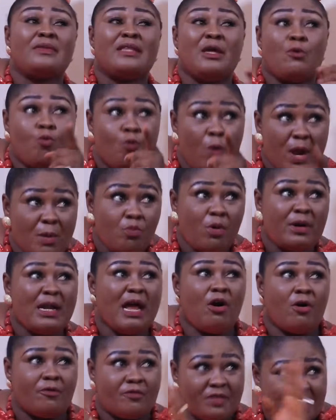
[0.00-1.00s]
the queen
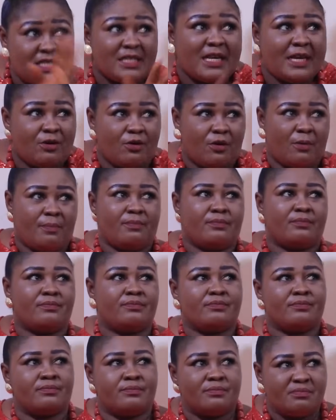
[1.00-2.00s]
mother of this kingdom.
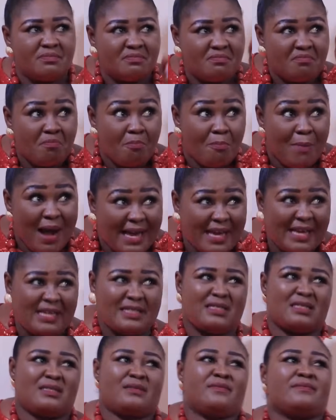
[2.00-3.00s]
Mark
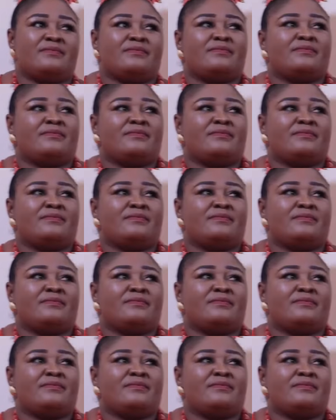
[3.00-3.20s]
it.